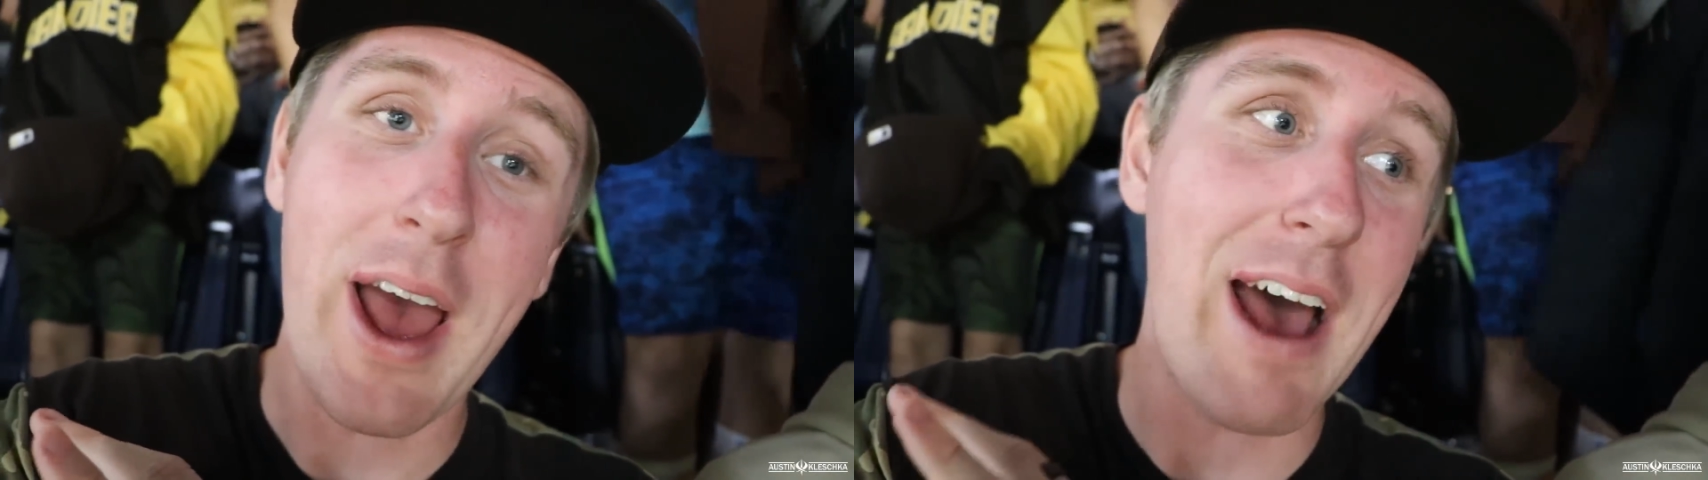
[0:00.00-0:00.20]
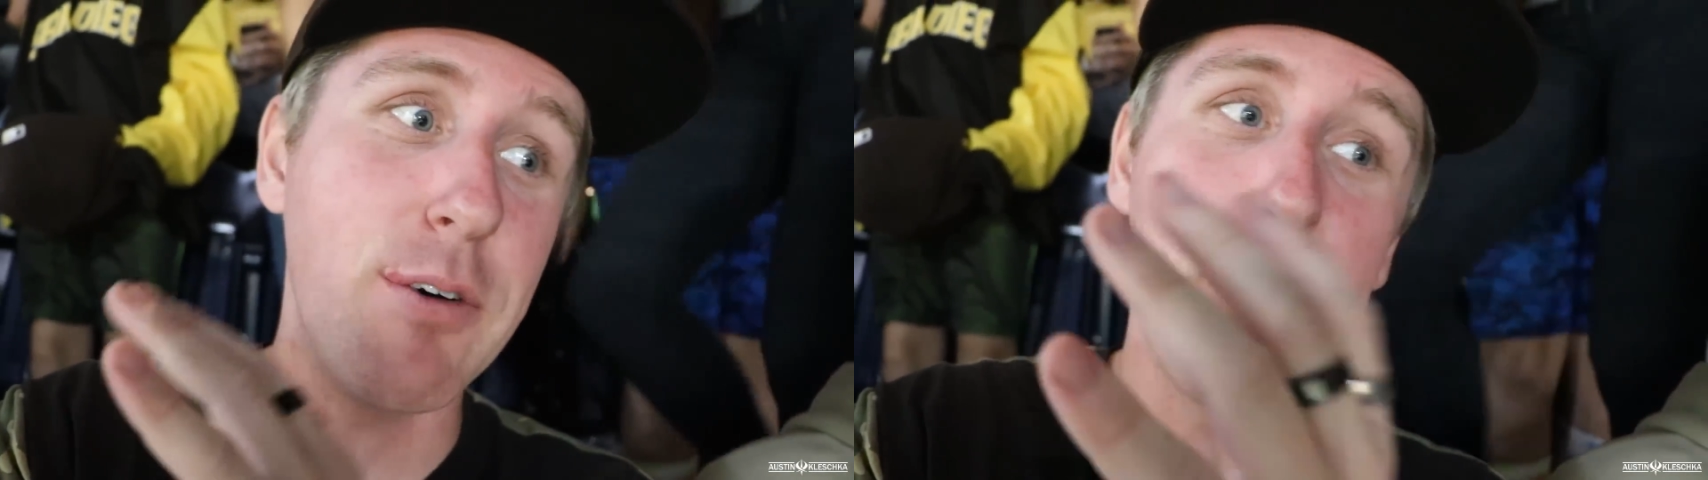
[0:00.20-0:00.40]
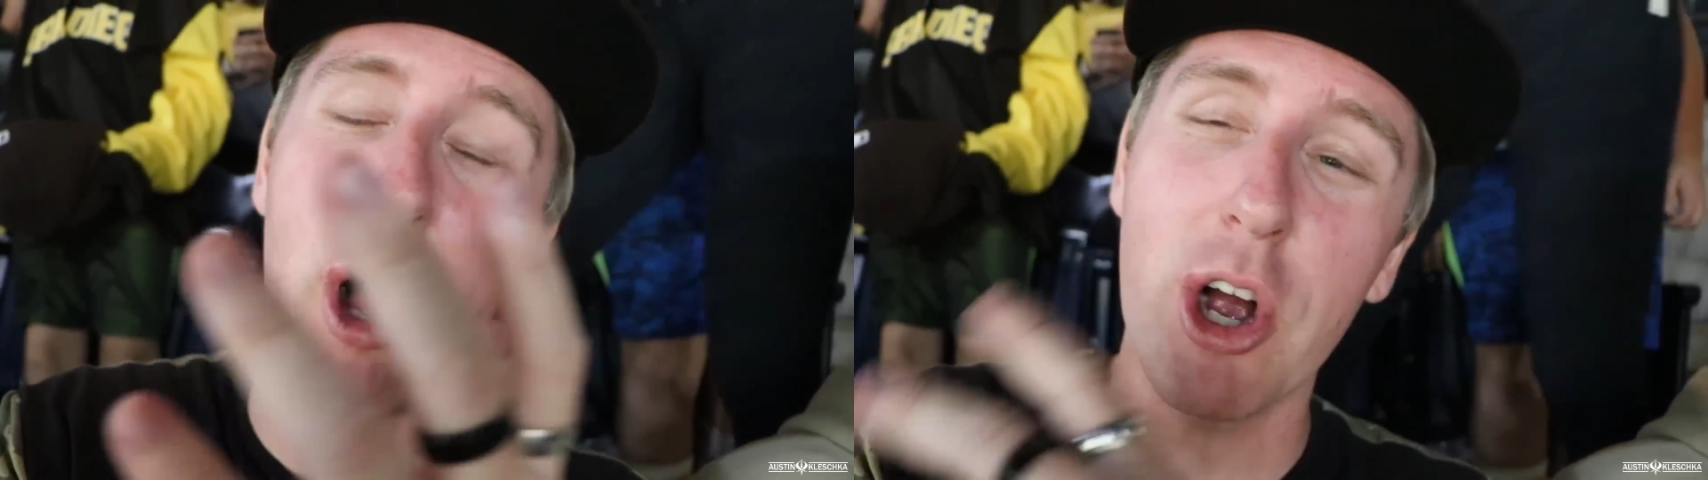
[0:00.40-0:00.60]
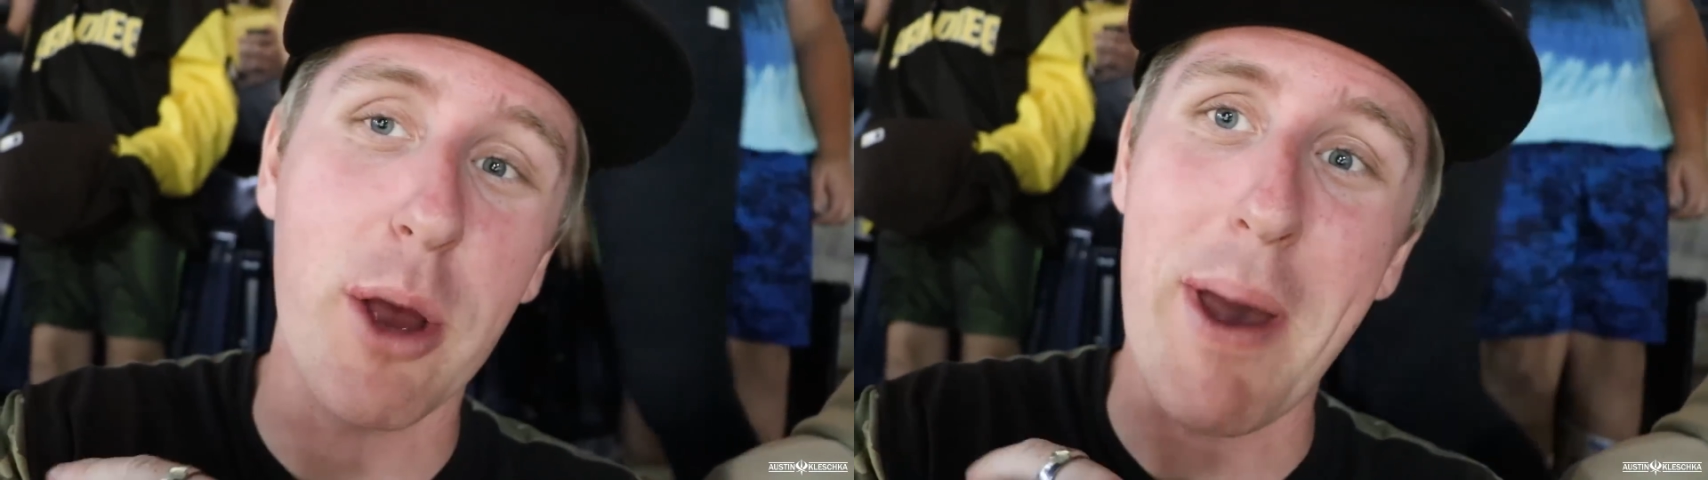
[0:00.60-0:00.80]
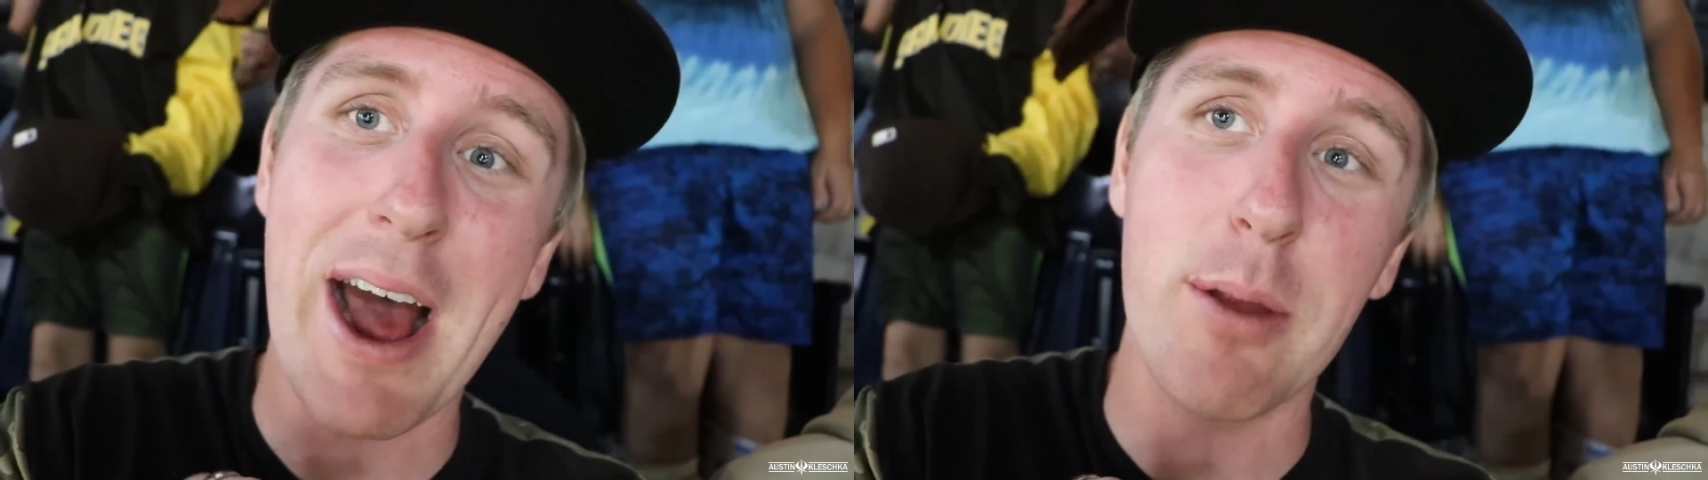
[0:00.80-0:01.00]
have a ball
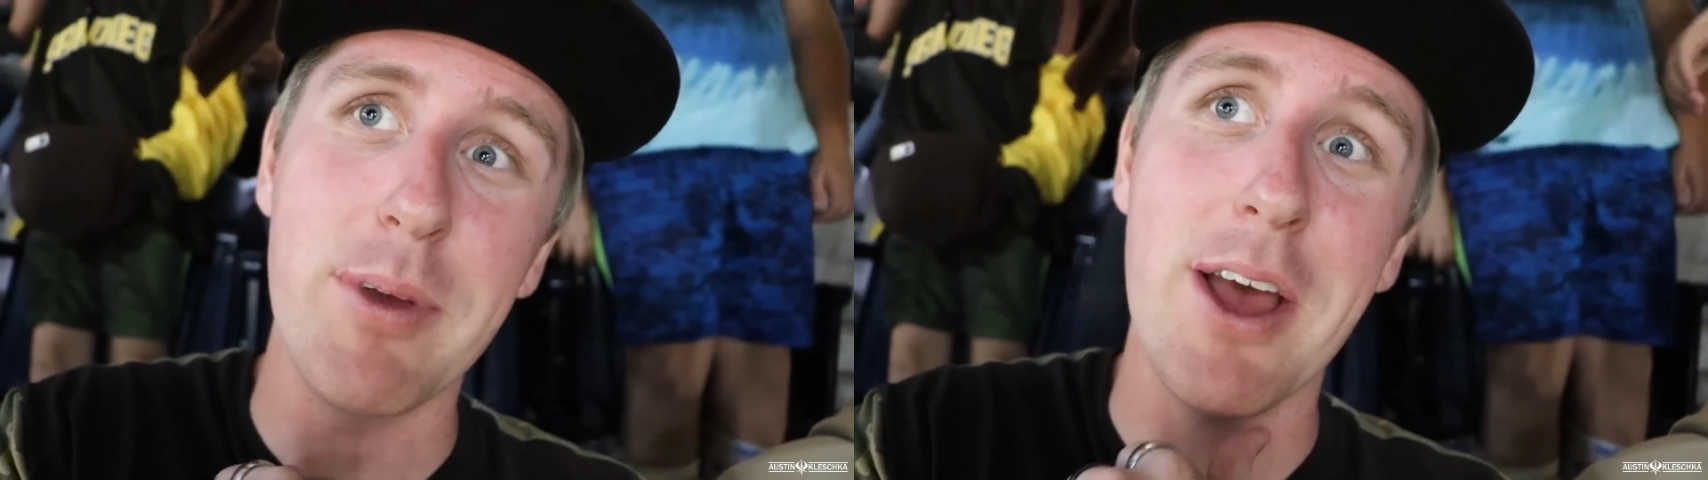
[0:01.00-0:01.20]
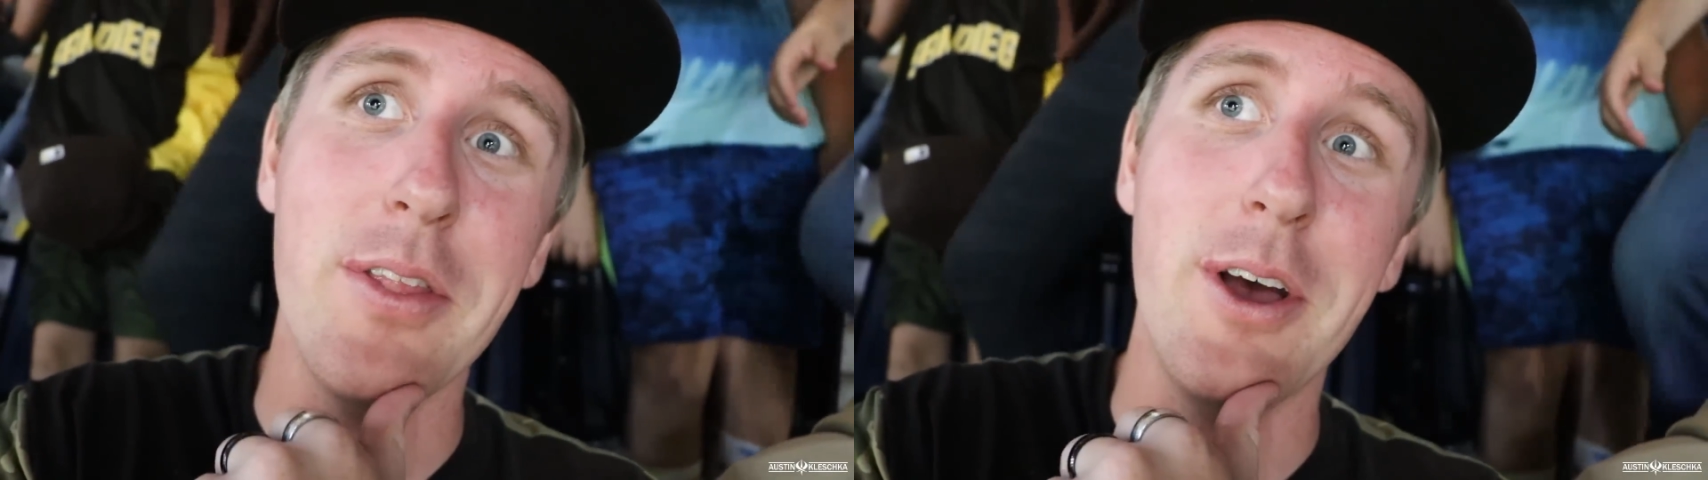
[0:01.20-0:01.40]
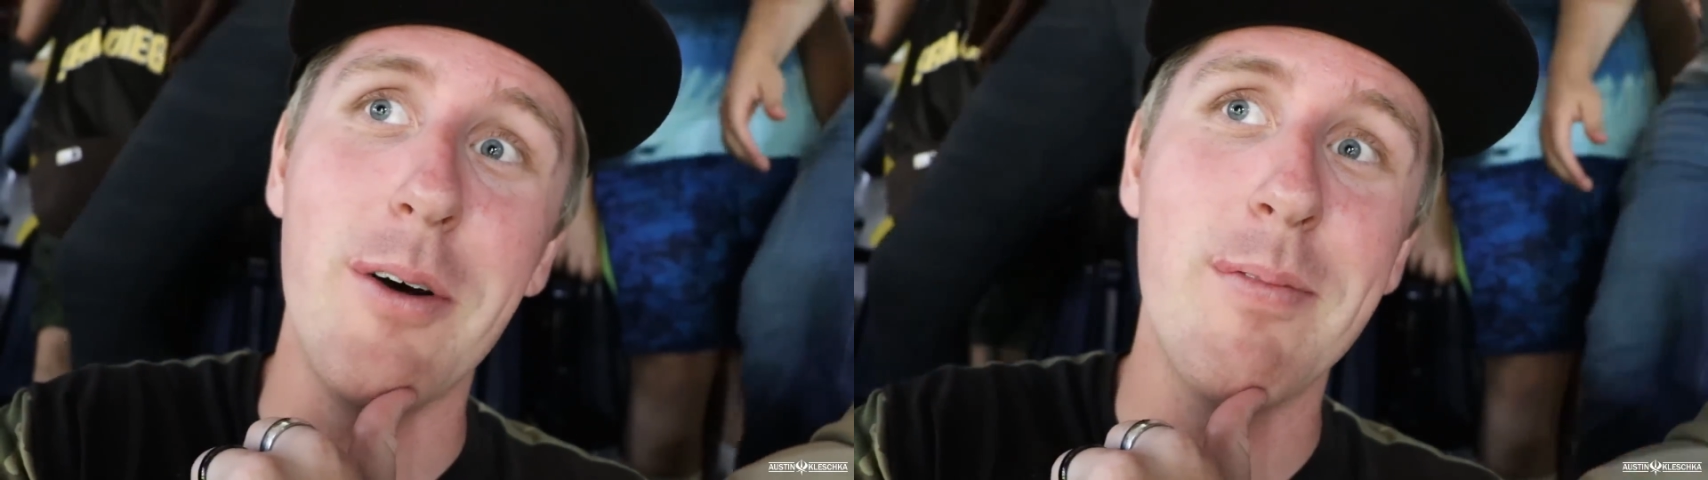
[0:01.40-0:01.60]
come at him yet, though.